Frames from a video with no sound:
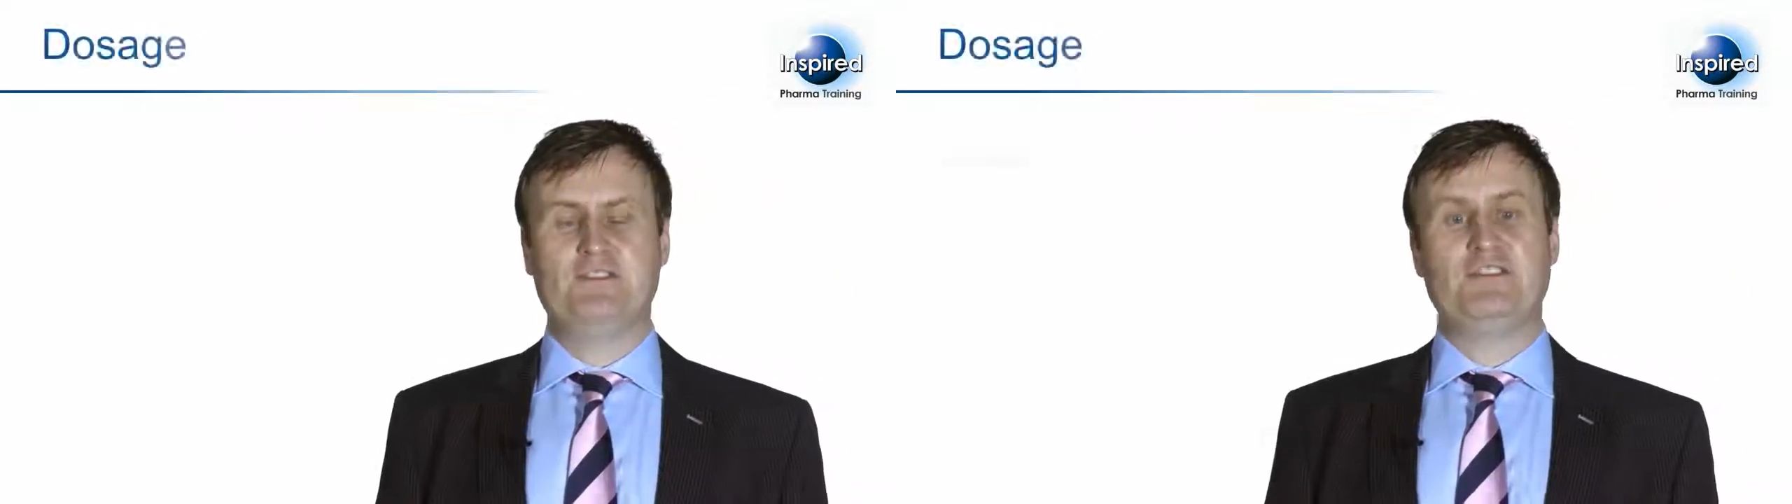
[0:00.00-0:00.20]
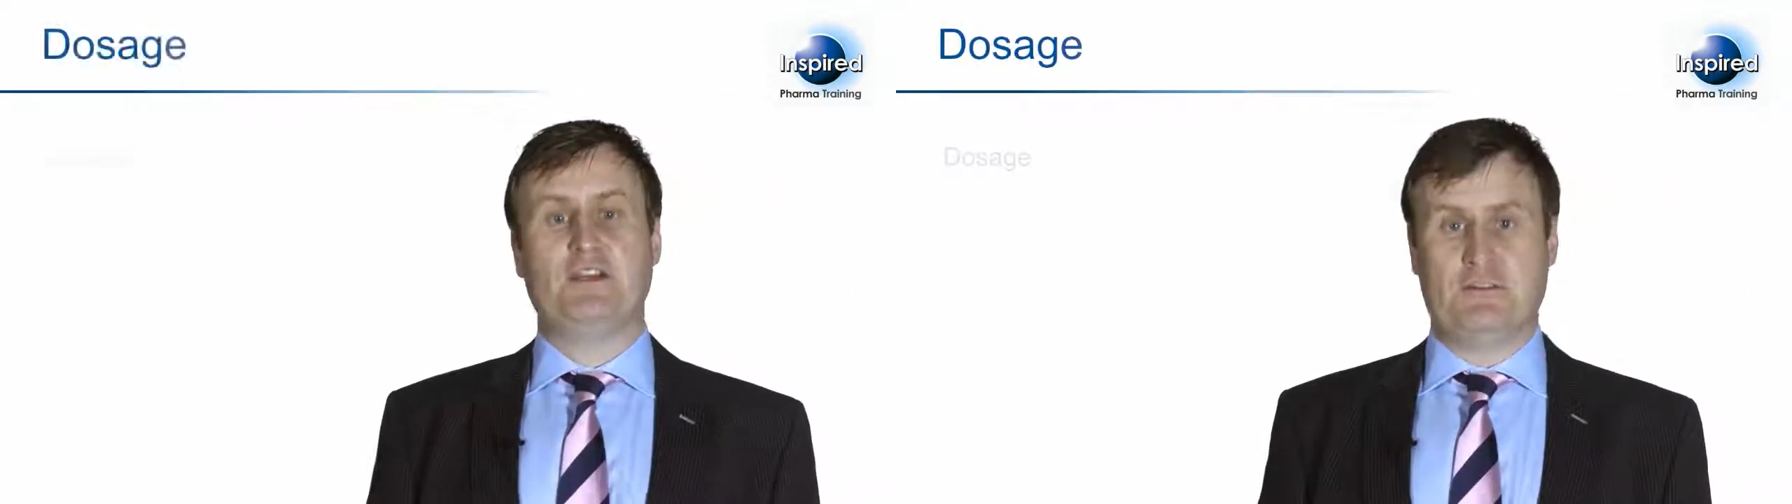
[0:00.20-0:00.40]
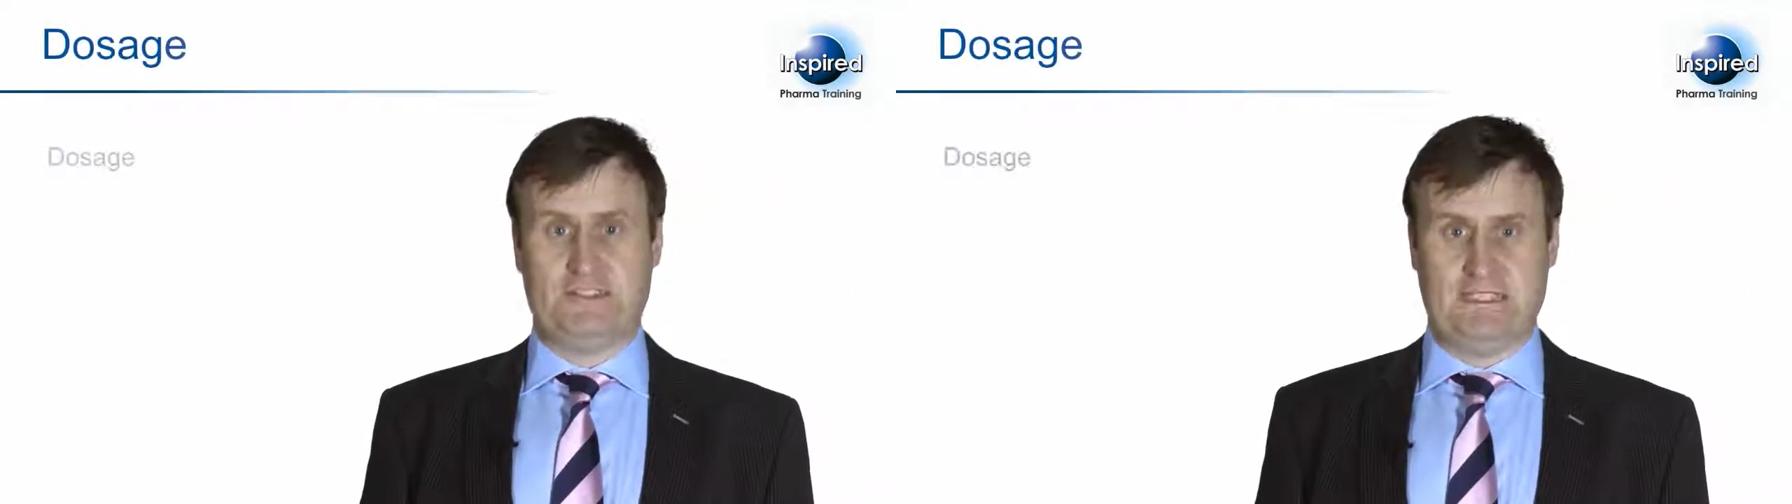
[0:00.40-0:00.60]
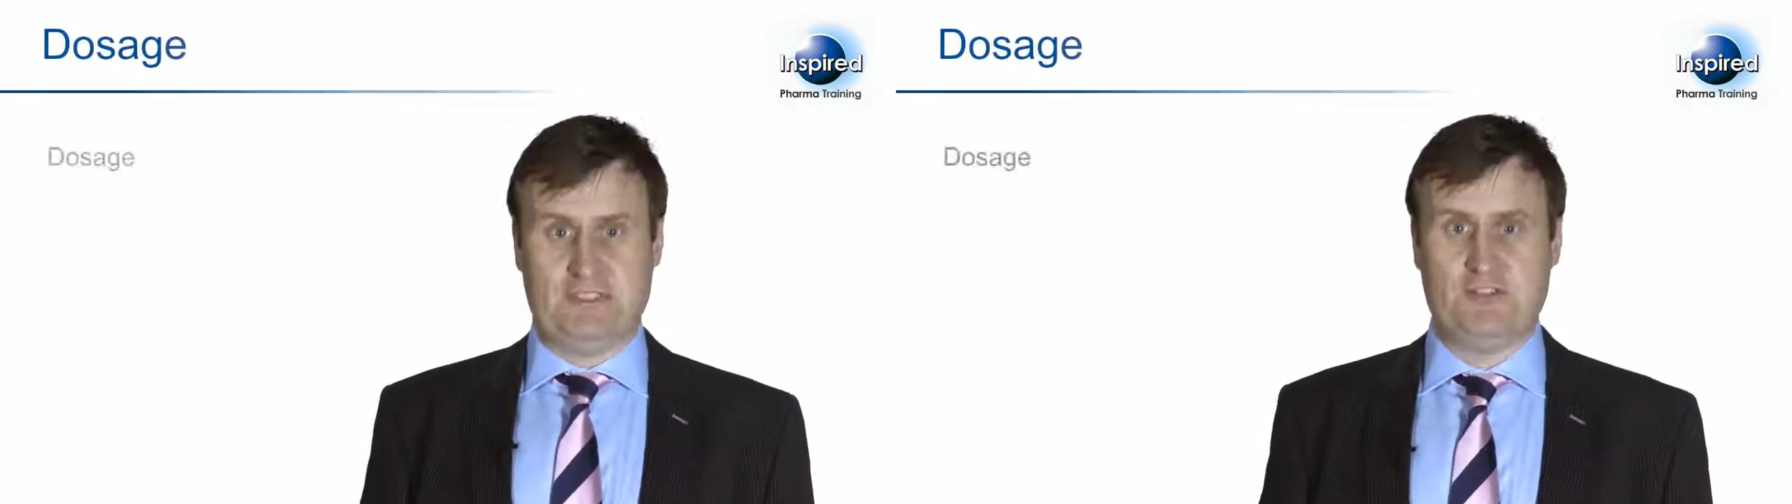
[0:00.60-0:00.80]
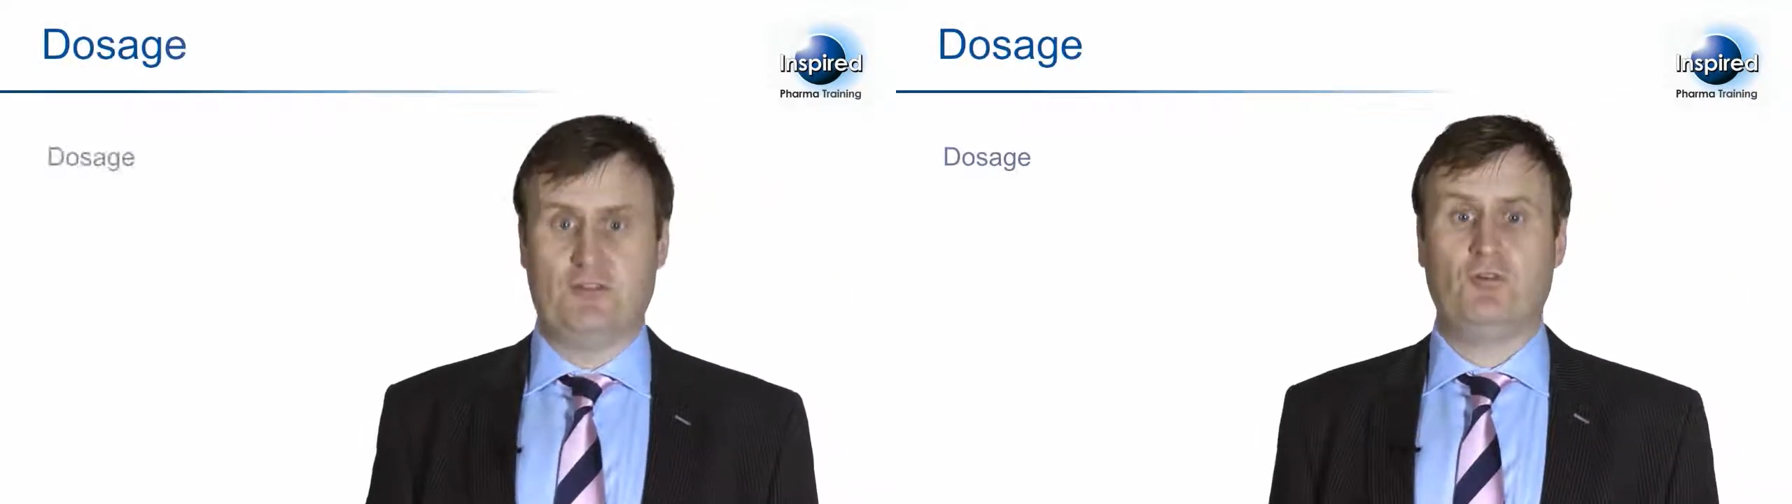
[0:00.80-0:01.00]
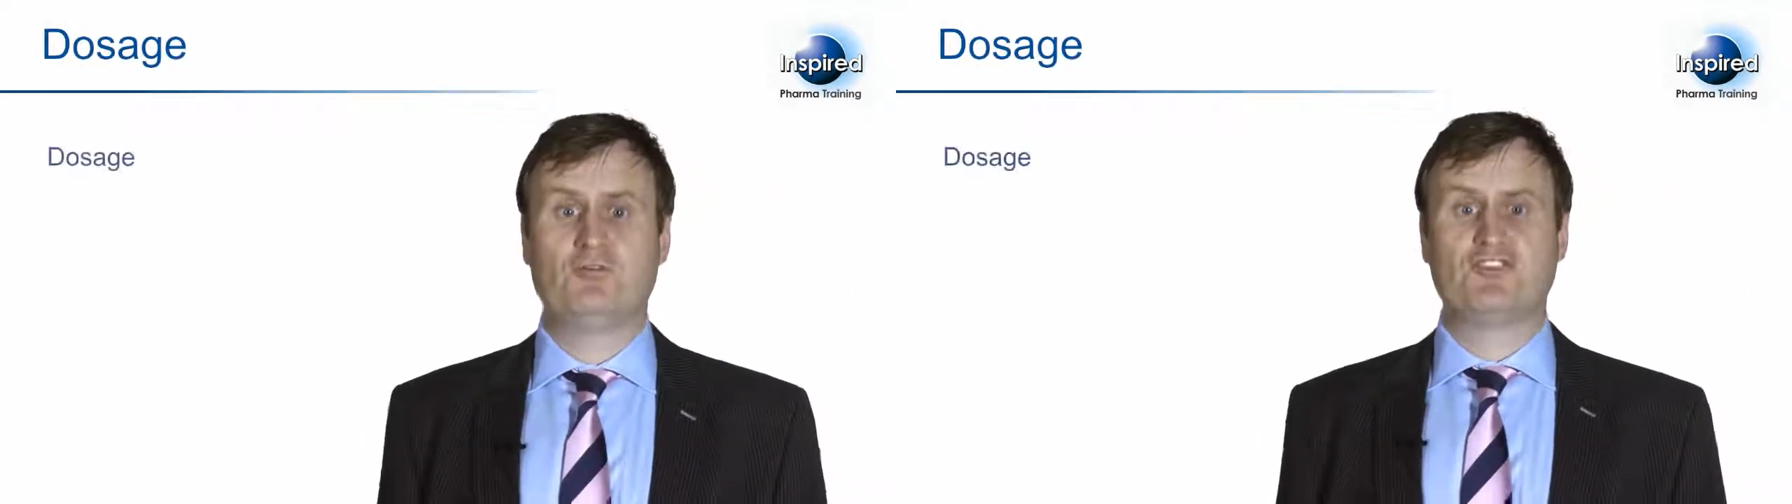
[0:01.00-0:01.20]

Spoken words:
the dosage or